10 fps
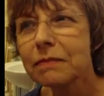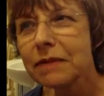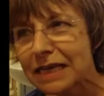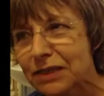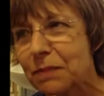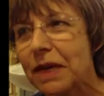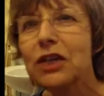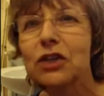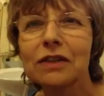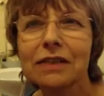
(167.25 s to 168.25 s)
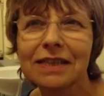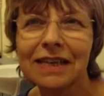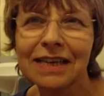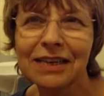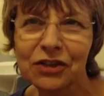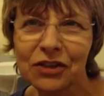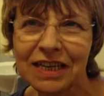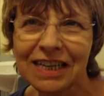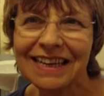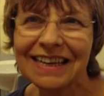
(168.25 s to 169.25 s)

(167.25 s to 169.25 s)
less patient occasionally.